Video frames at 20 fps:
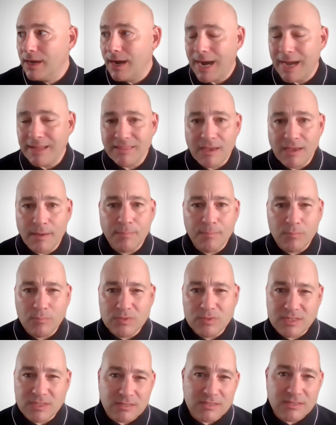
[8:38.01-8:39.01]
I think,
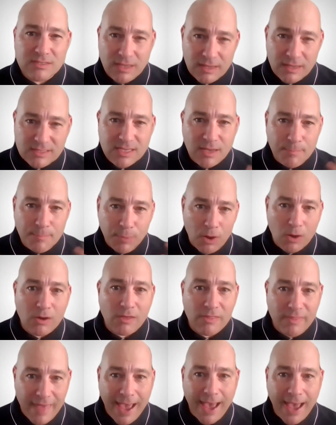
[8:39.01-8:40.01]
did part
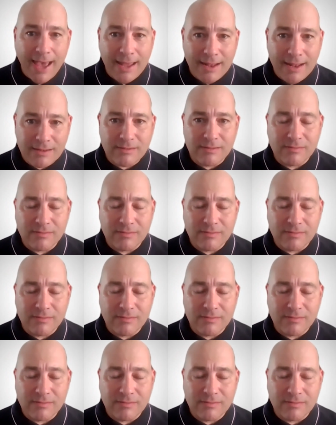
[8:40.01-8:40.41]
of that,